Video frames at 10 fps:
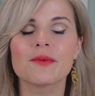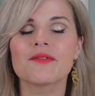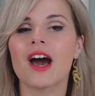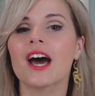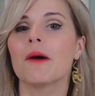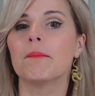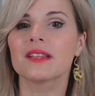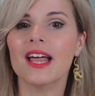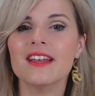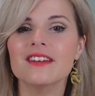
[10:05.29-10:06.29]
We've got a
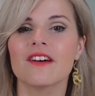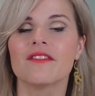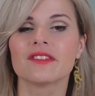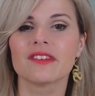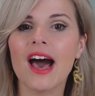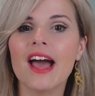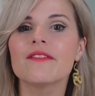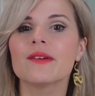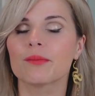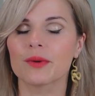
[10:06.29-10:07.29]
blend of
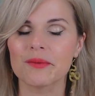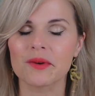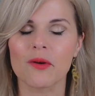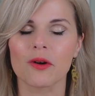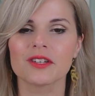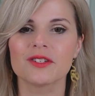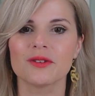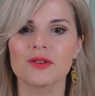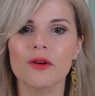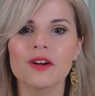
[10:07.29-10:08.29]
live and pre recorded
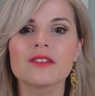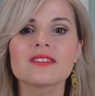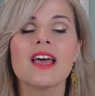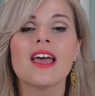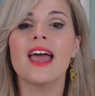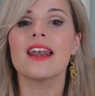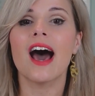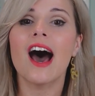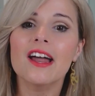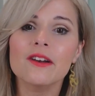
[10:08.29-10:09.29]
tutorials and
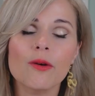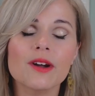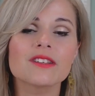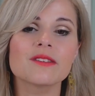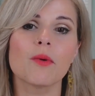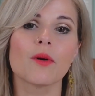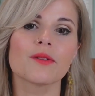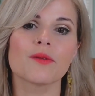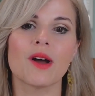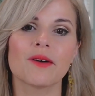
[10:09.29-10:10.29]
ongoing
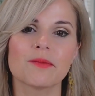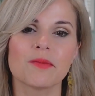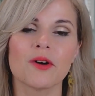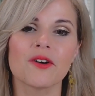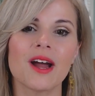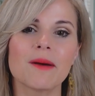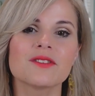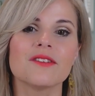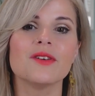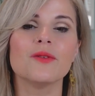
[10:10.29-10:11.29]
support throughout the program.
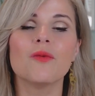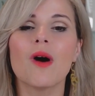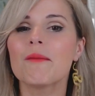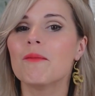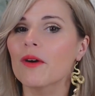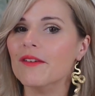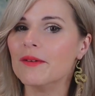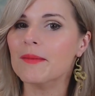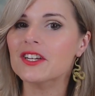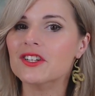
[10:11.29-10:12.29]
So if you want more
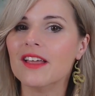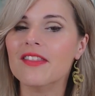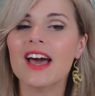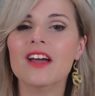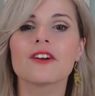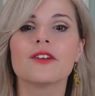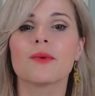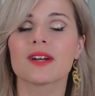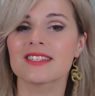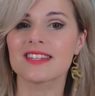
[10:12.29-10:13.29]
information on that or you
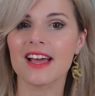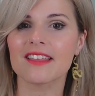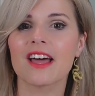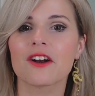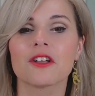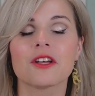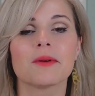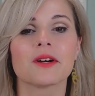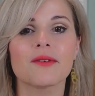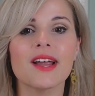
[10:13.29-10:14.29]
want to snag that early
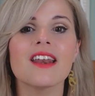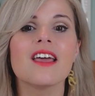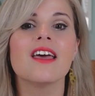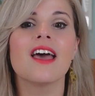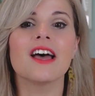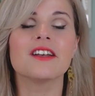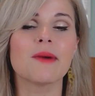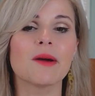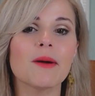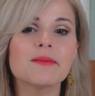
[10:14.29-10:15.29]
bird rate, head to
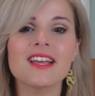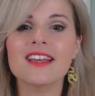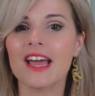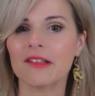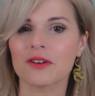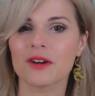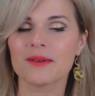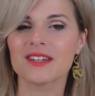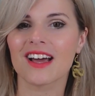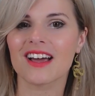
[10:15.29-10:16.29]
my website,
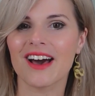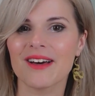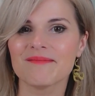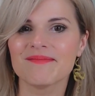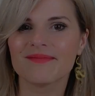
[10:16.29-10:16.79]
catherineurban.com.